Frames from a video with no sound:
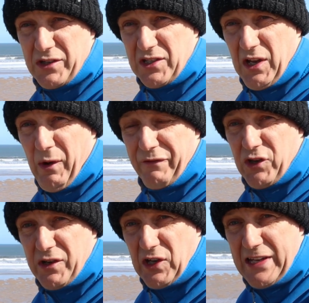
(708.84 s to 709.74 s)
tried to do, I've
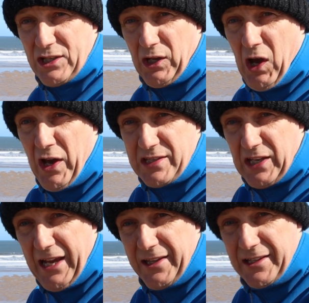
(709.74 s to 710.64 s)
tried to
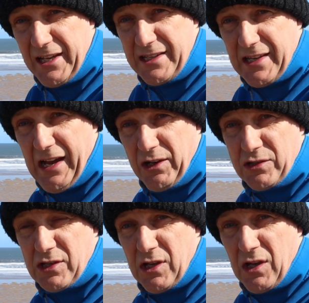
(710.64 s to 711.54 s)
isolate the
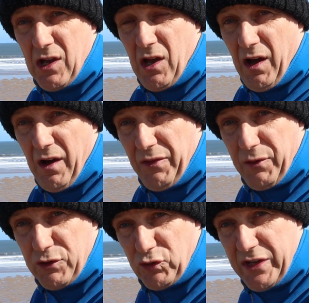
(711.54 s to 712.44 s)
details of
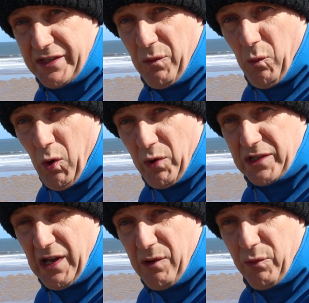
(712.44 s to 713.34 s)
the retreating
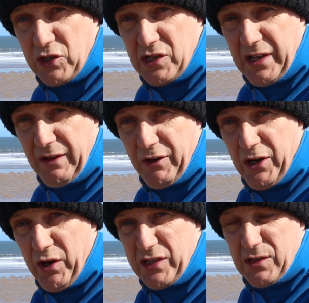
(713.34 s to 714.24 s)
water, which is leaving
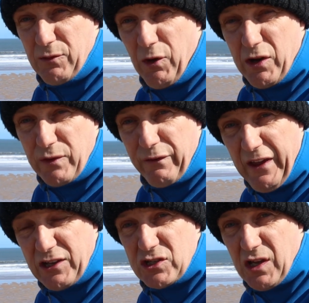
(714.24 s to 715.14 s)
a nice
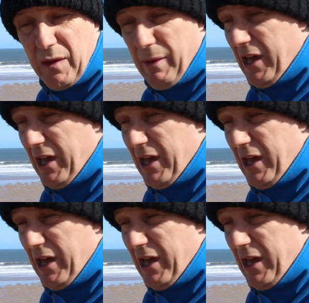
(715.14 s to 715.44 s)
reflections on